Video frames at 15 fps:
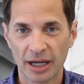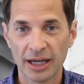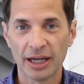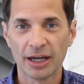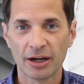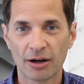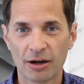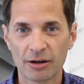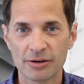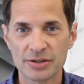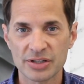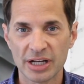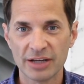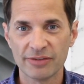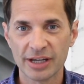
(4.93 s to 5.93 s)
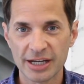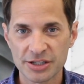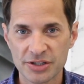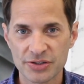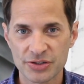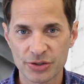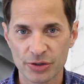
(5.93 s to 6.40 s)
AAR is an
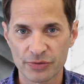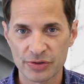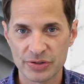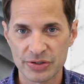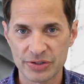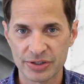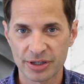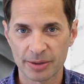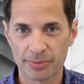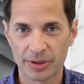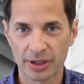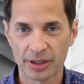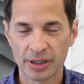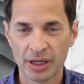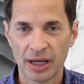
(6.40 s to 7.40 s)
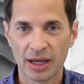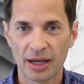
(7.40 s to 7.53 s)
aviation services company,